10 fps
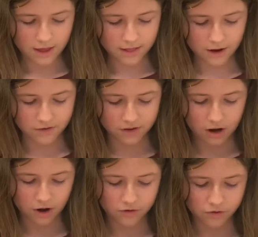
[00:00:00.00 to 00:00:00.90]
There's
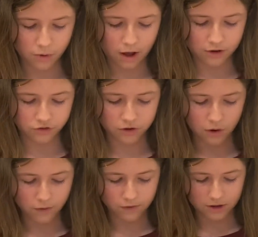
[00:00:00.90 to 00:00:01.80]
another squadron
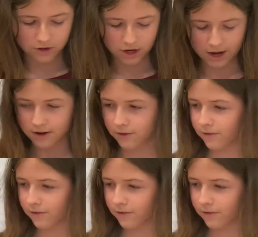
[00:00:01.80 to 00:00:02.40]
over the channel.